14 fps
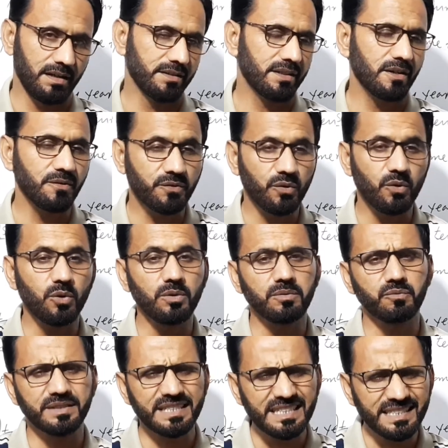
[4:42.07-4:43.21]
There are 4
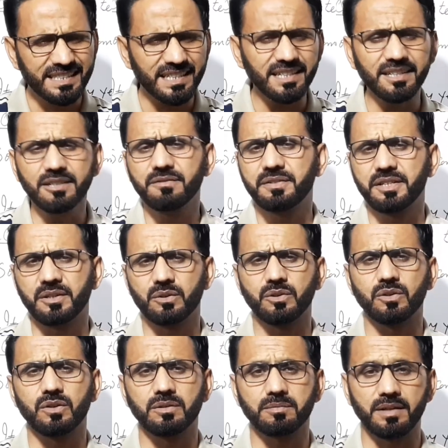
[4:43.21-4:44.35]
detailed
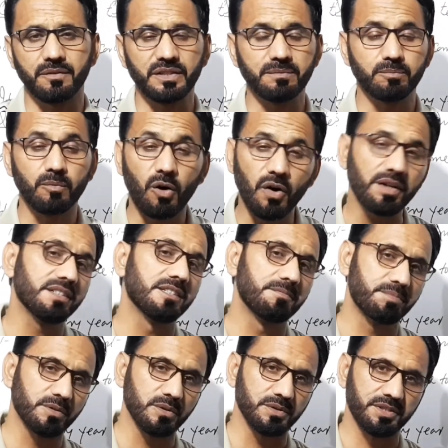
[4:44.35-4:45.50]
videos with modern
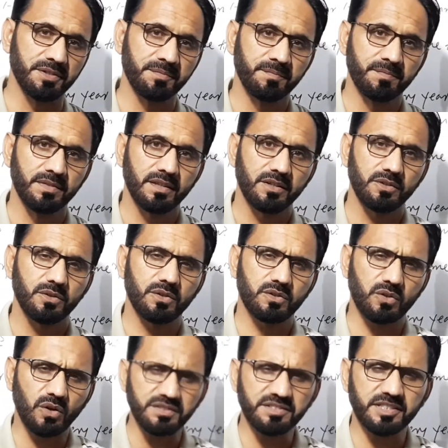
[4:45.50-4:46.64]
approach. Your
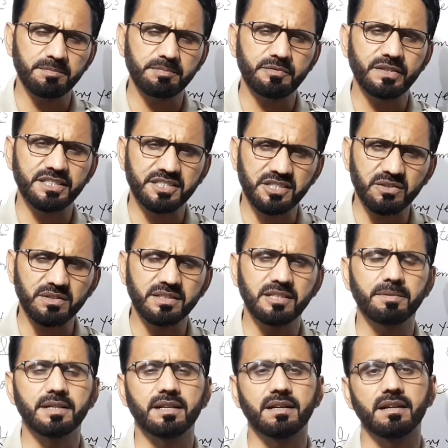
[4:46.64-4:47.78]
concept will totally
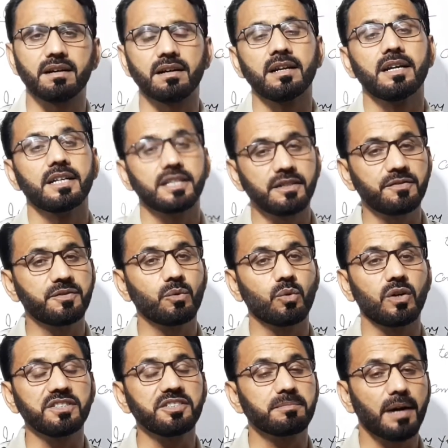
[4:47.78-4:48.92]
be clear if you
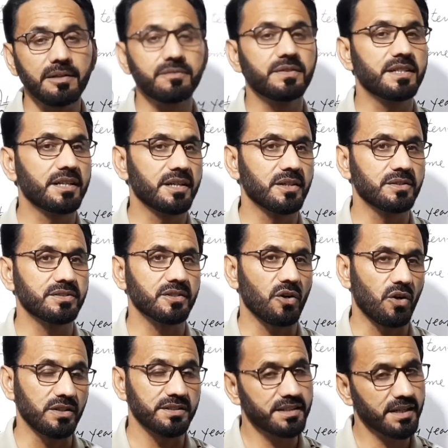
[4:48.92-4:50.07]
watch my videos
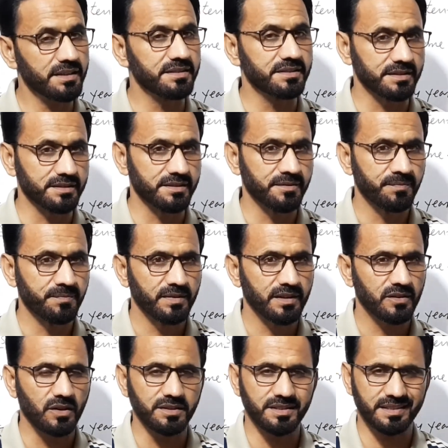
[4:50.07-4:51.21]
on tenses,
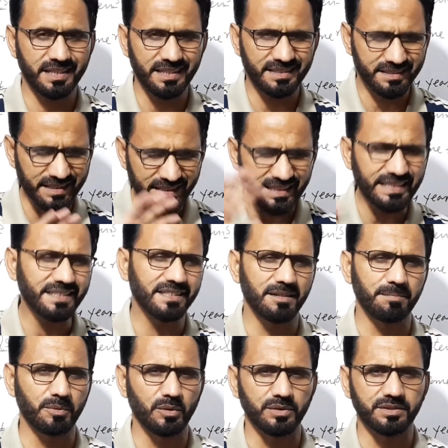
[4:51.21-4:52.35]
not that traditional
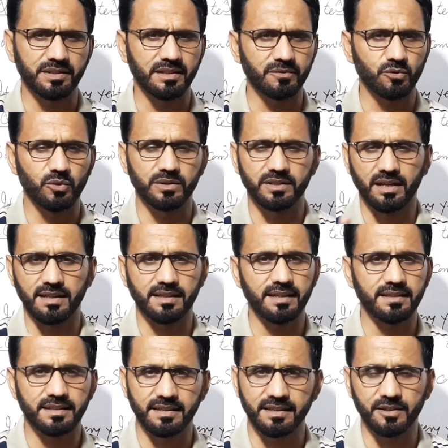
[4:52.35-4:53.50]
approach ke wo ta te
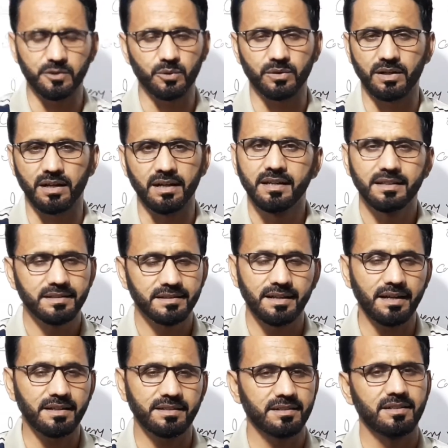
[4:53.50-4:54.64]
ti chuka,
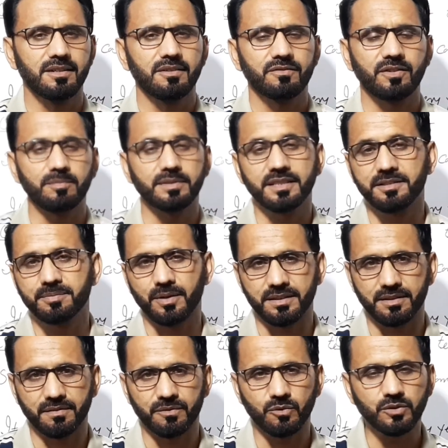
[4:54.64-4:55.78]
not from that point
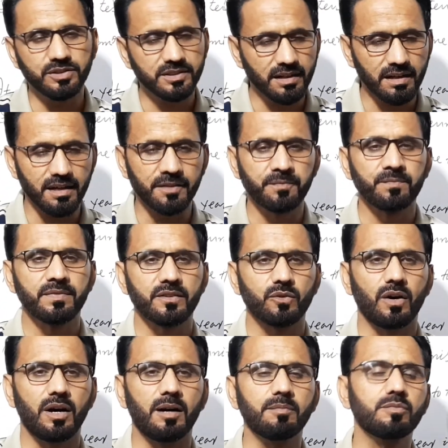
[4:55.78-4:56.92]
of us tarah jo
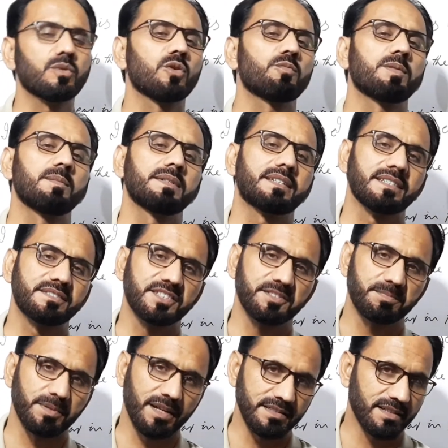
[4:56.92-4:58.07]
aam taur pe mein tenses
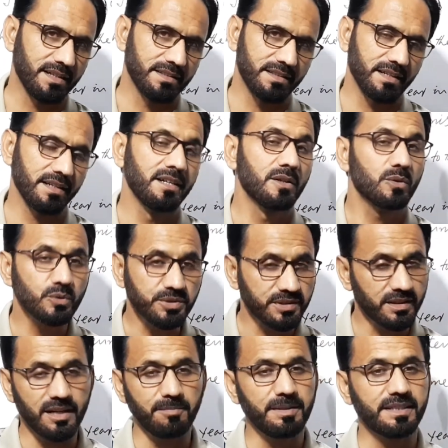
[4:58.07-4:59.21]
paaye jate hain, us
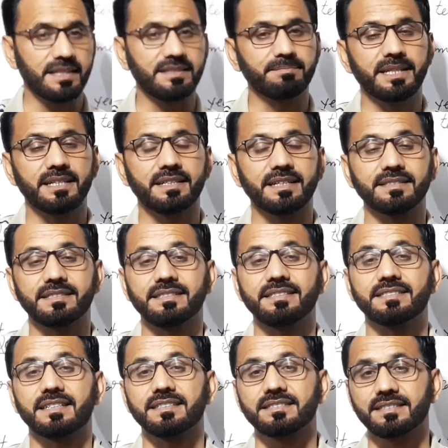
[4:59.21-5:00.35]
tarah maine tenses
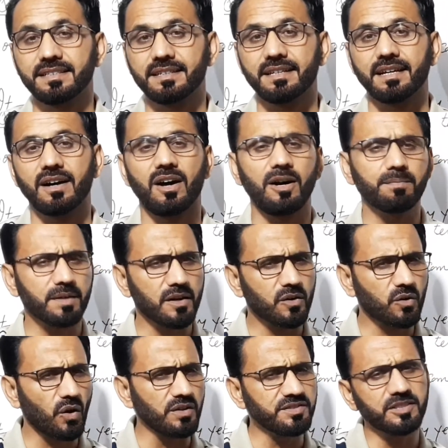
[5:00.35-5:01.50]
discuss nahi kiye. Aapka
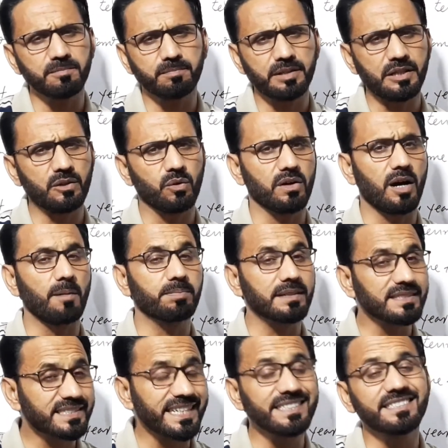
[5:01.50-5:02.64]
concept clear hoga, aapka
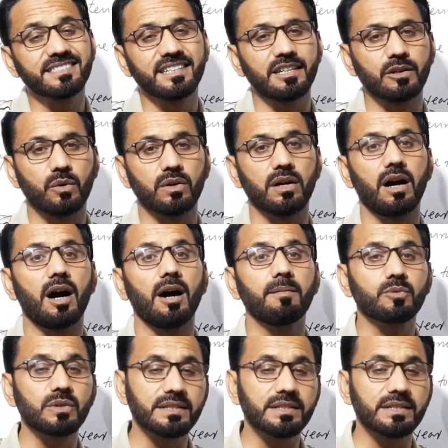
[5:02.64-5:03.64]
sense clear hoga, aapko